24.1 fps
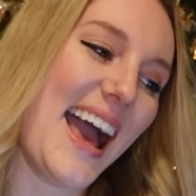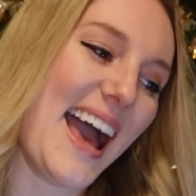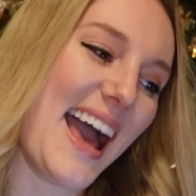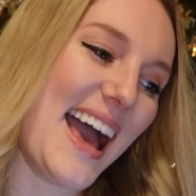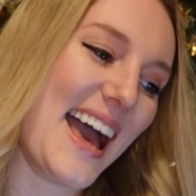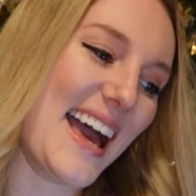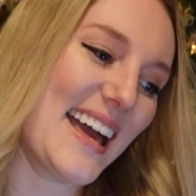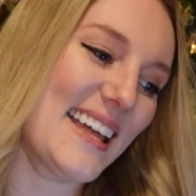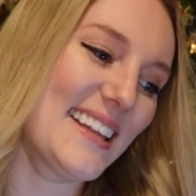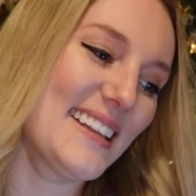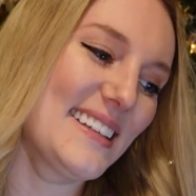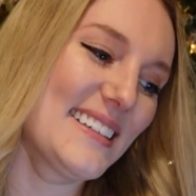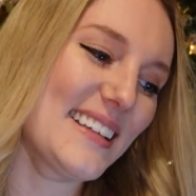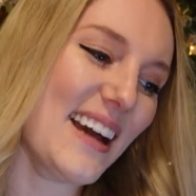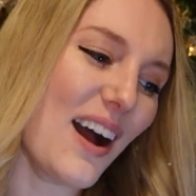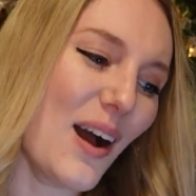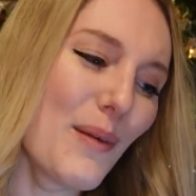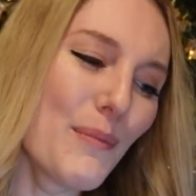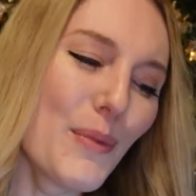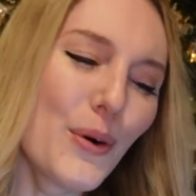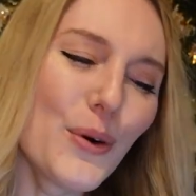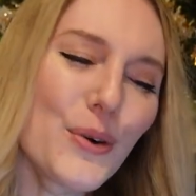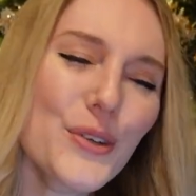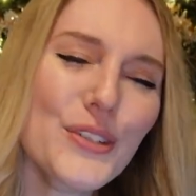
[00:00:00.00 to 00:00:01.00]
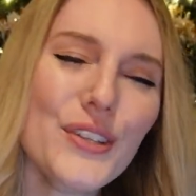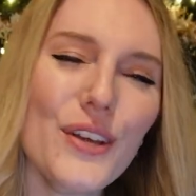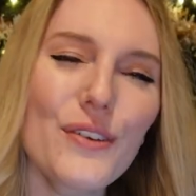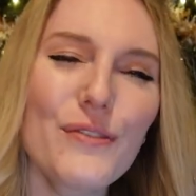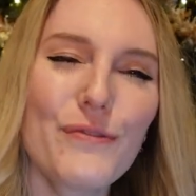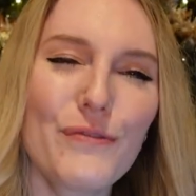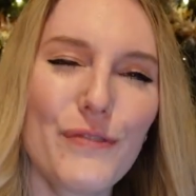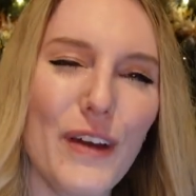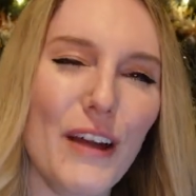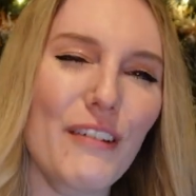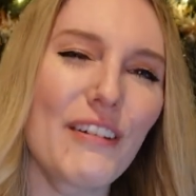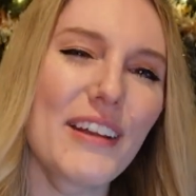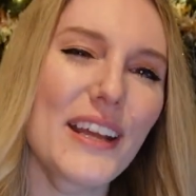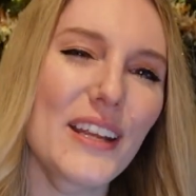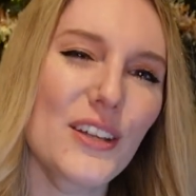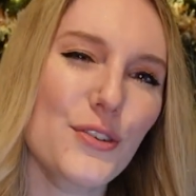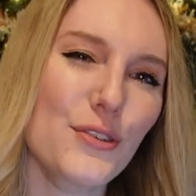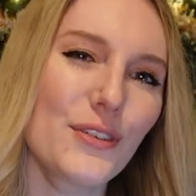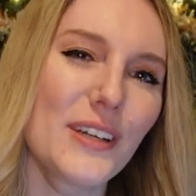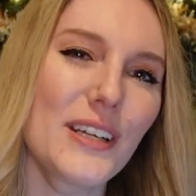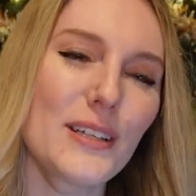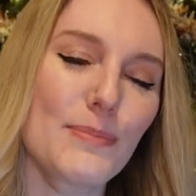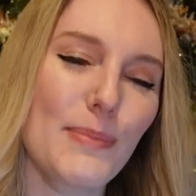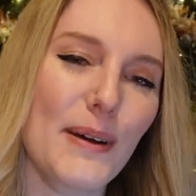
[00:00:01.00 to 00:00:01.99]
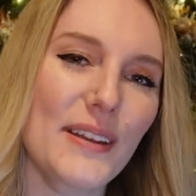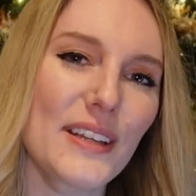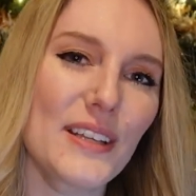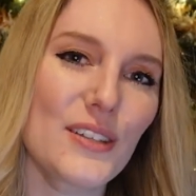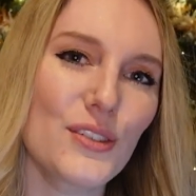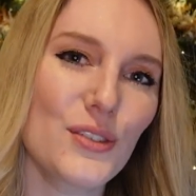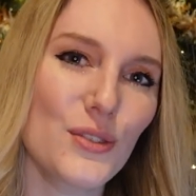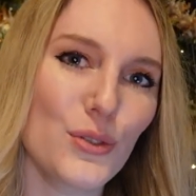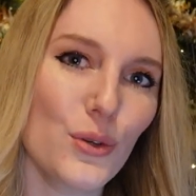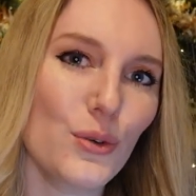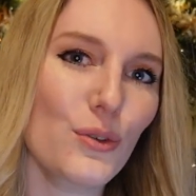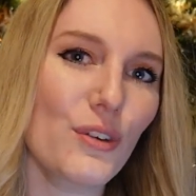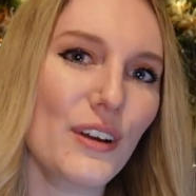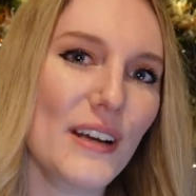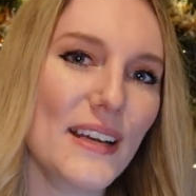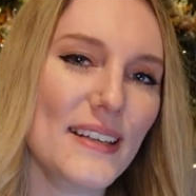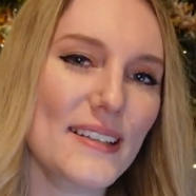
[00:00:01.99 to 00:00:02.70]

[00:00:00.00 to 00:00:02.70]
And I'm also very intrigued by this story.